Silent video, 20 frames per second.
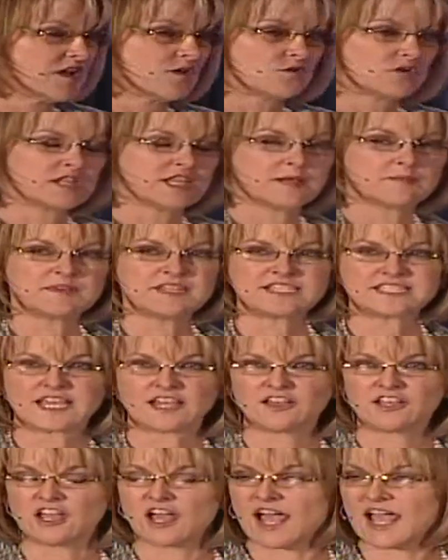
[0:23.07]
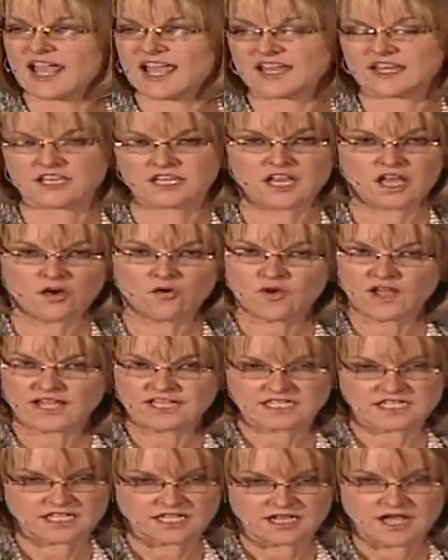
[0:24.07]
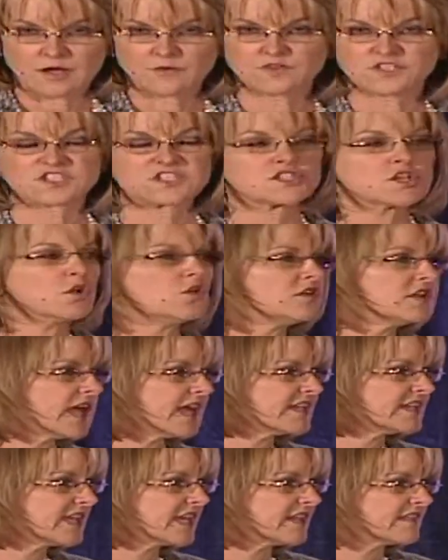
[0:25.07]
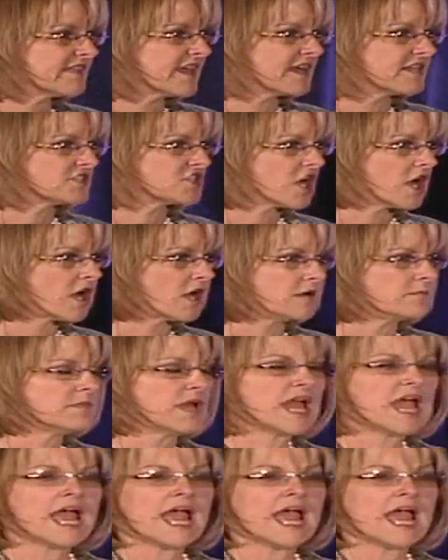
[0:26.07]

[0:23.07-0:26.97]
Well, let me tell you, I had no idea. I was so glad to get that job.